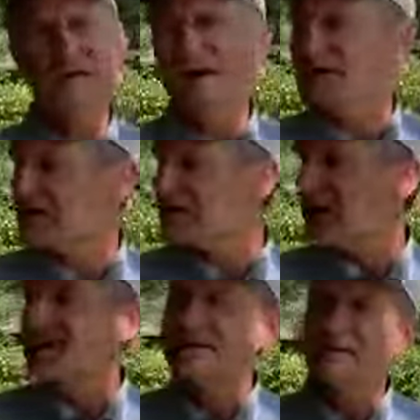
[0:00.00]
creation
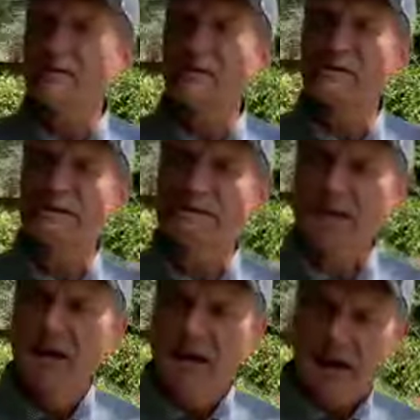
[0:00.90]
by Steele Burden.
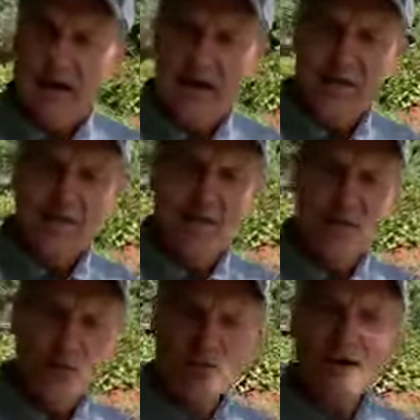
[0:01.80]
Um,
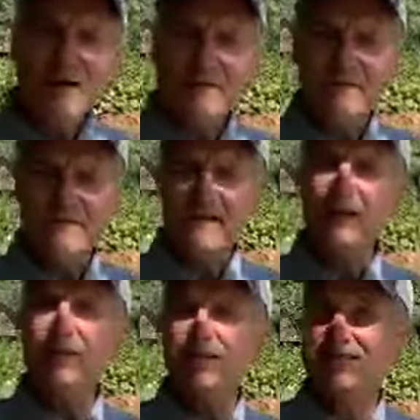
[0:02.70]
the Rural Life
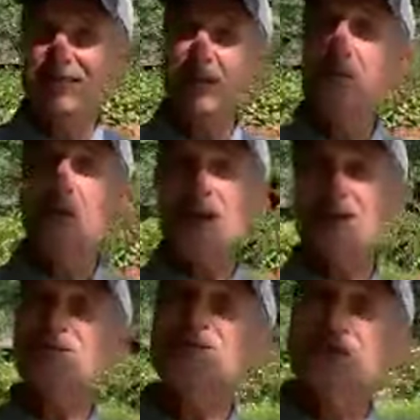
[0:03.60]
Museum is
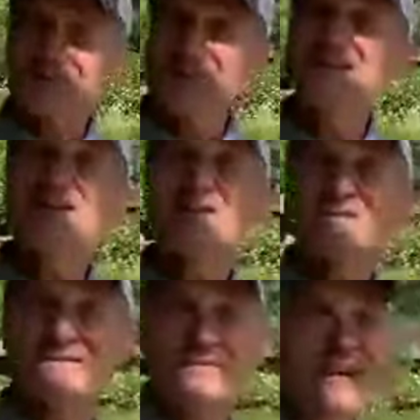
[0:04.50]
celebrating 50 years